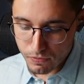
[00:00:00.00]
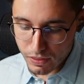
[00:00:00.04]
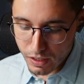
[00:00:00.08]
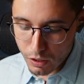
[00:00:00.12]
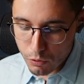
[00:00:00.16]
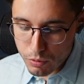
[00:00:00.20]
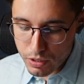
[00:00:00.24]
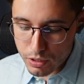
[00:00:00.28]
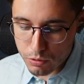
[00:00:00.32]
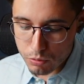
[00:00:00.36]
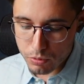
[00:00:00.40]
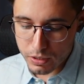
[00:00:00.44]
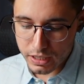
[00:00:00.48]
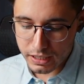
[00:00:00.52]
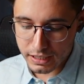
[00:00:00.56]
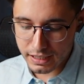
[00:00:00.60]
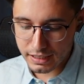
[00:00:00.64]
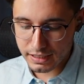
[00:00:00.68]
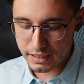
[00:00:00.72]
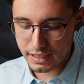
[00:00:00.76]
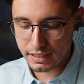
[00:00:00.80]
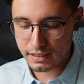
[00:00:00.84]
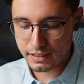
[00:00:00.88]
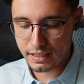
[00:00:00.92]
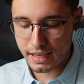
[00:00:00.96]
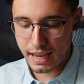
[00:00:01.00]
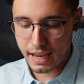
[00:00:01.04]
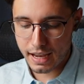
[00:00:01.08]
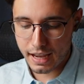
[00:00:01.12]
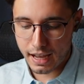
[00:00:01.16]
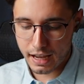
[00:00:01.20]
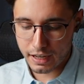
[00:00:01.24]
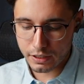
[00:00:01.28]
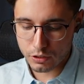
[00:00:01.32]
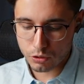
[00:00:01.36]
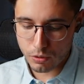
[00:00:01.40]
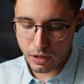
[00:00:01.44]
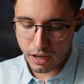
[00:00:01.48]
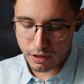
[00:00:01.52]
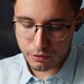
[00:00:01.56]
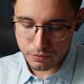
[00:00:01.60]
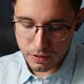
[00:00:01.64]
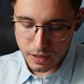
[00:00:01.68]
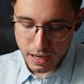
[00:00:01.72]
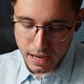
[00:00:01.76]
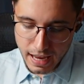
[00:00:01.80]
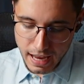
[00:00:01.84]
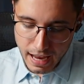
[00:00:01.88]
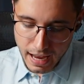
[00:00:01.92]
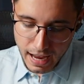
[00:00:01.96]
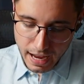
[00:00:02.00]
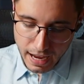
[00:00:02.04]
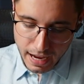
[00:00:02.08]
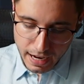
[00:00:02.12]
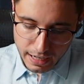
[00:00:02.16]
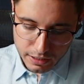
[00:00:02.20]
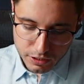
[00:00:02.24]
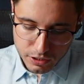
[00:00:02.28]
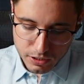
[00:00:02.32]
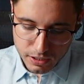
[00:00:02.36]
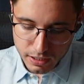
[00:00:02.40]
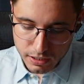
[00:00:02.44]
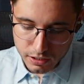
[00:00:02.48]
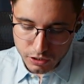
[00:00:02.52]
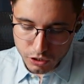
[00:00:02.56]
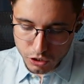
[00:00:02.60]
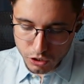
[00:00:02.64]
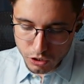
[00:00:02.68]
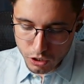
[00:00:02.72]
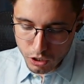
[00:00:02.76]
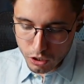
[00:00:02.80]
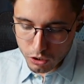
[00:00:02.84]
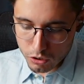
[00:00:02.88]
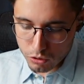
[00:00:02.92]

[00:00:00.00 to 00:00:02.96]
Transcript: we really need the AI to have access